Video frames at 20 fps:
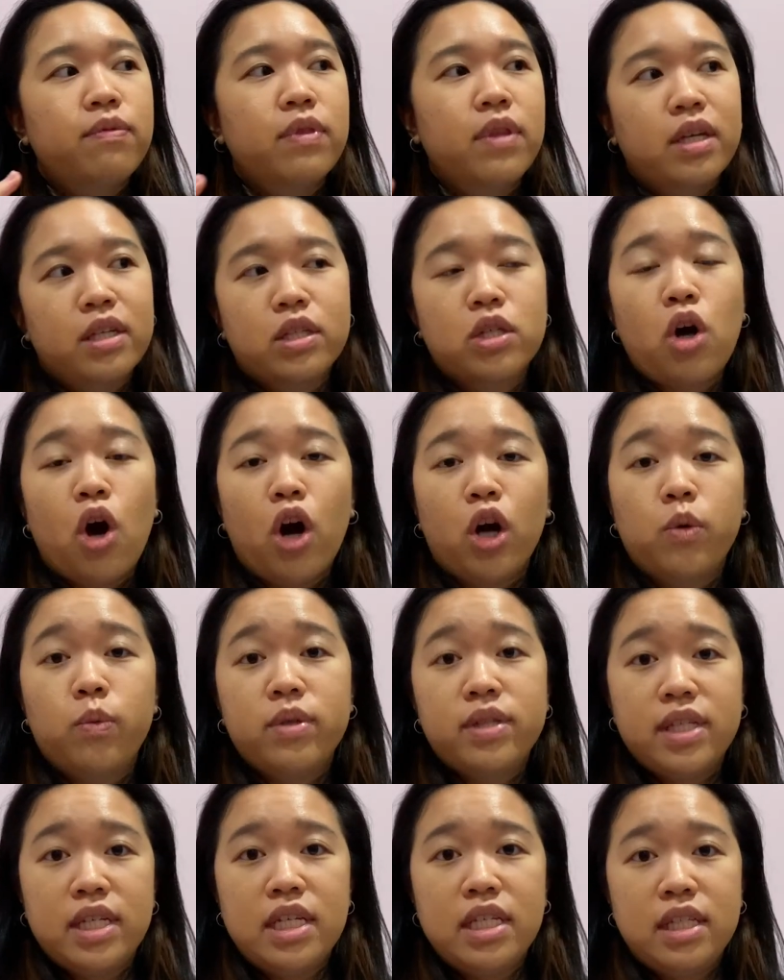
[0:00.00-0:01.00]
this card
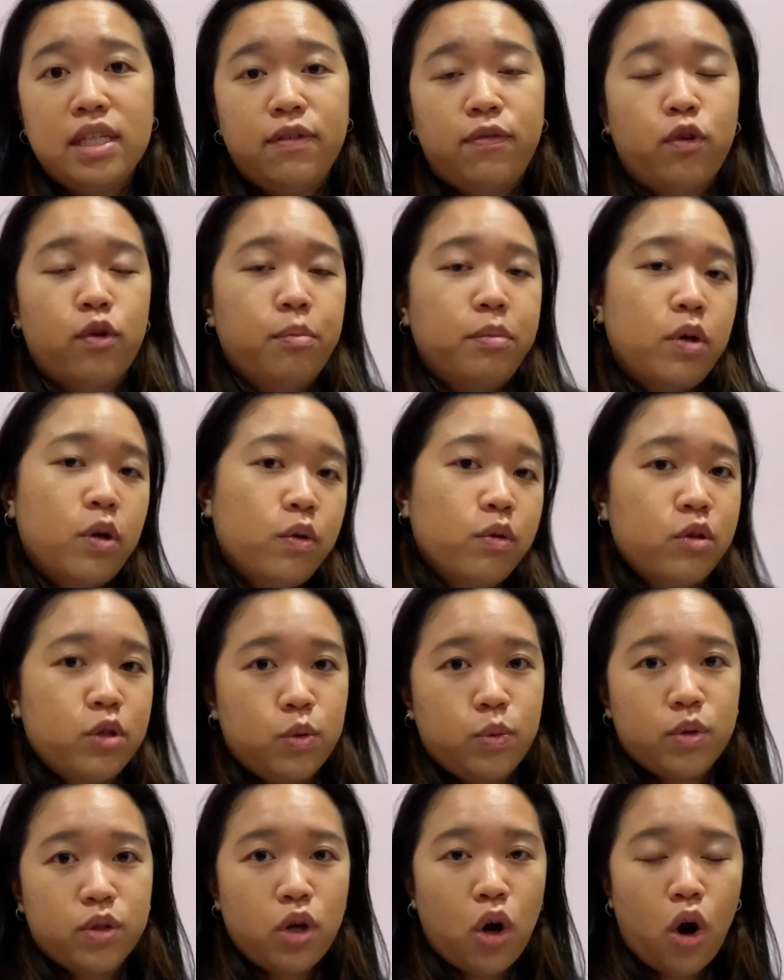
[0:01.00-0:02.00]
was easy for me or this
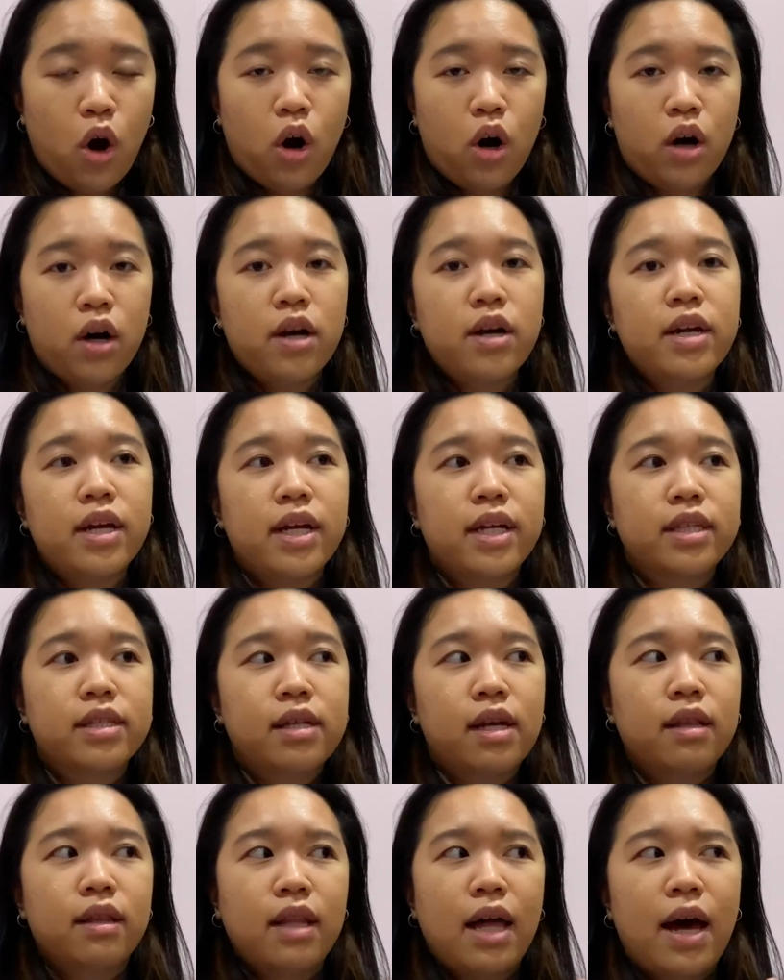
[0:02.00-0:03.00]
was hard, it's
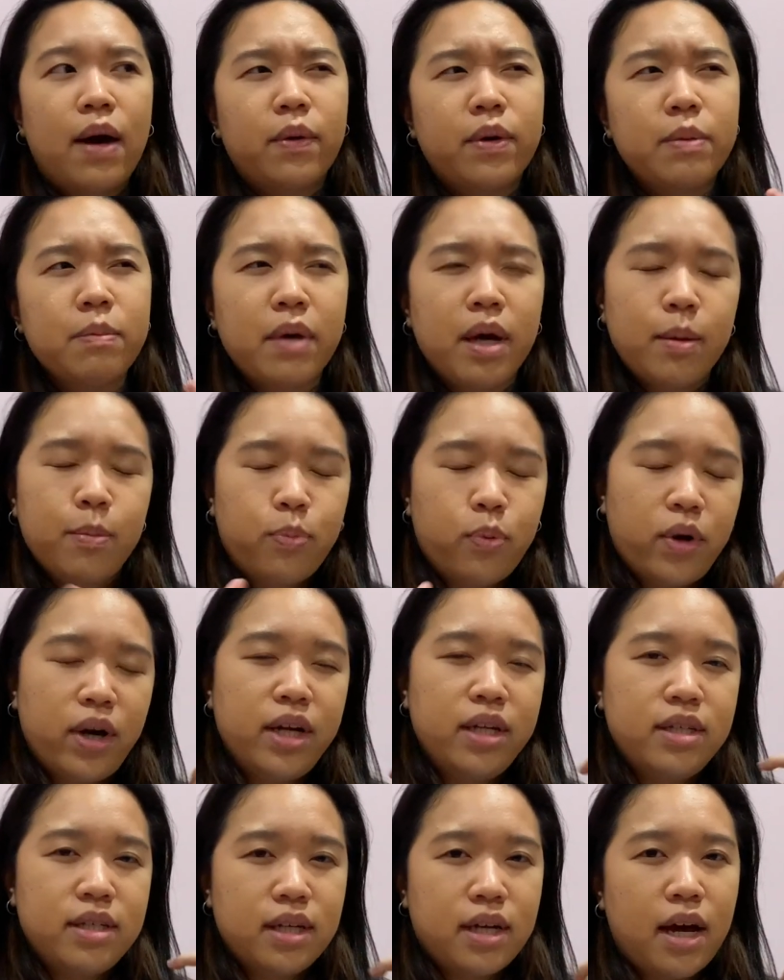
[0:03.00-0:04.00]
allowing my
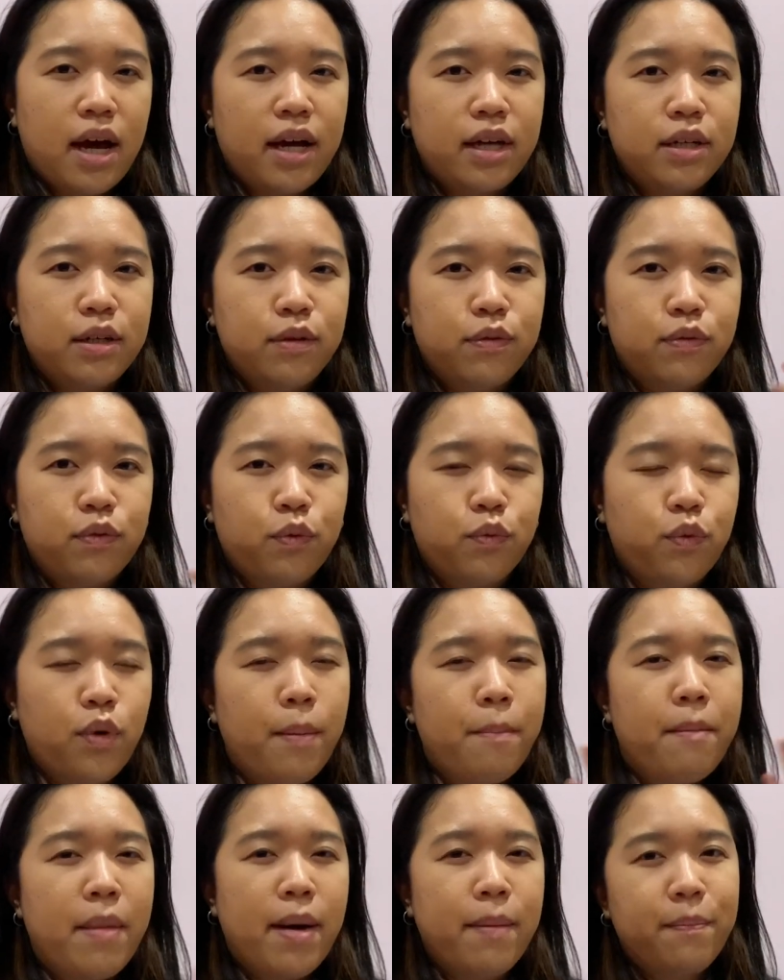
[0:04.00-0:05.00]
brain to kind of
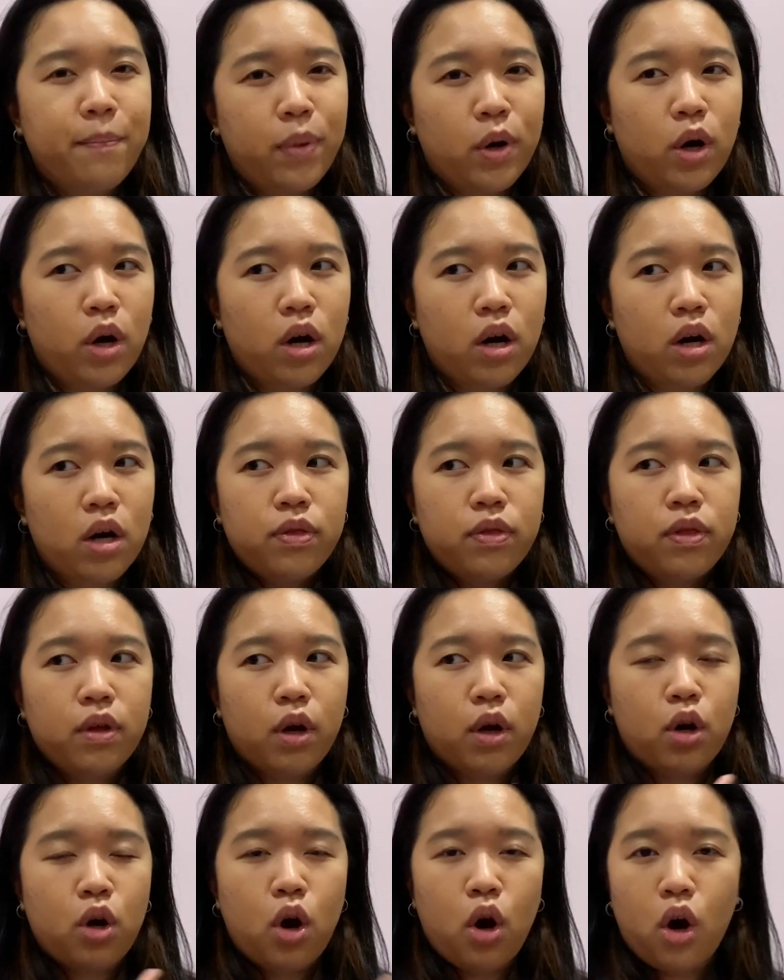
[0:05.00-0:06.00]
remember the
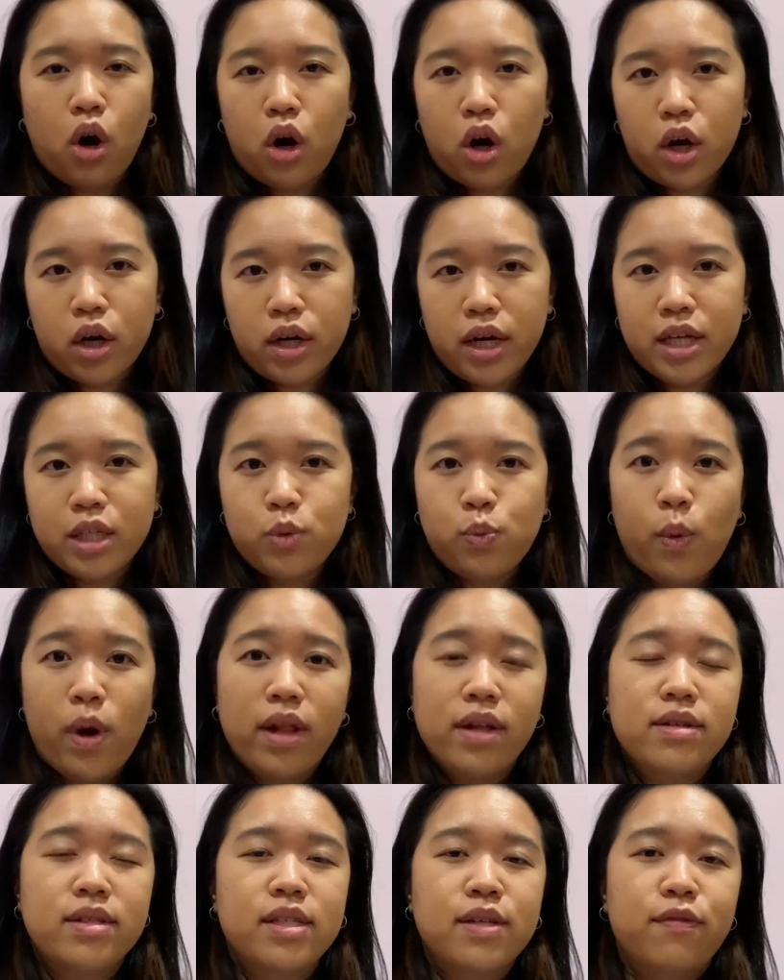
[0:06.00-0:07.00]
card as well
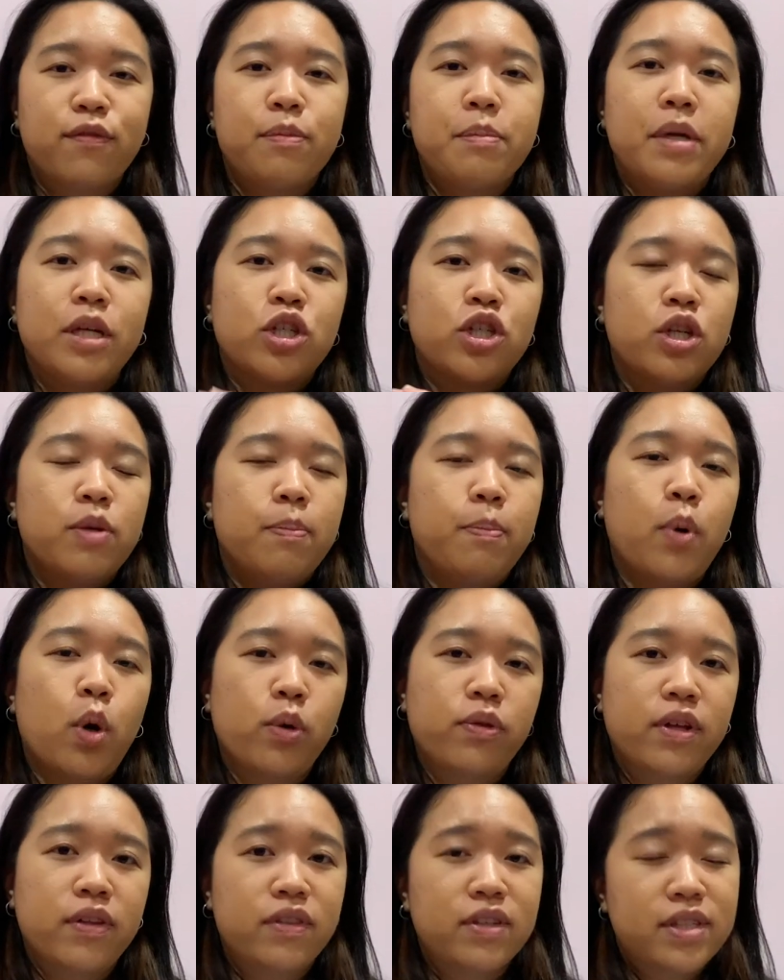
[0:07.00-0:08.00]
as the information
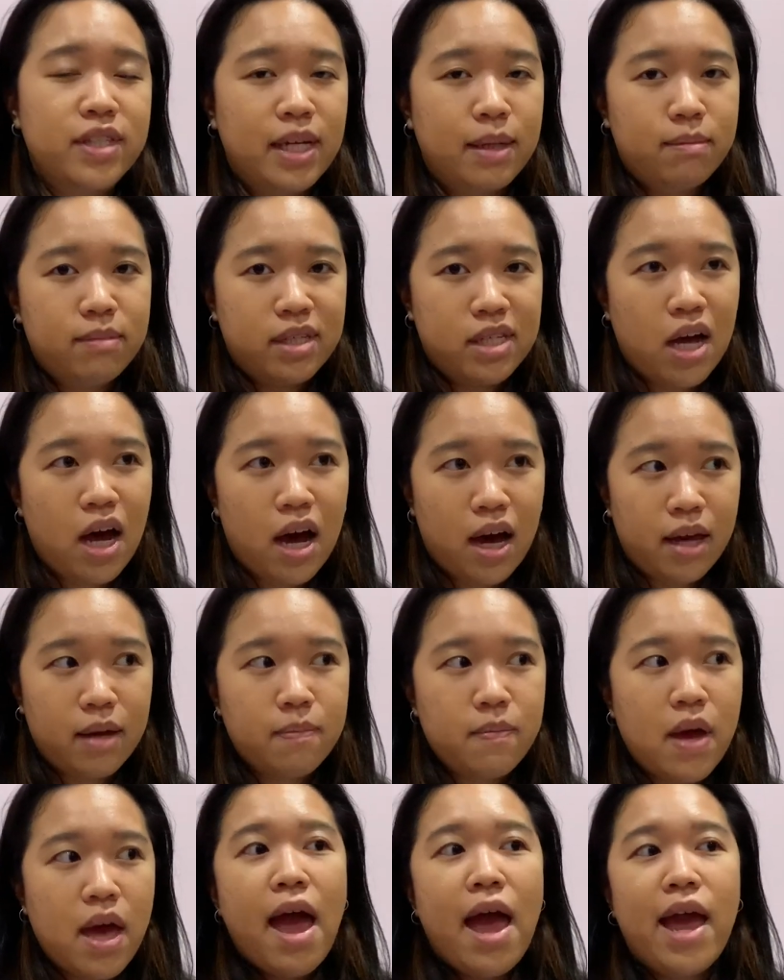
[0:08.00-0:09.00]
both at the same time.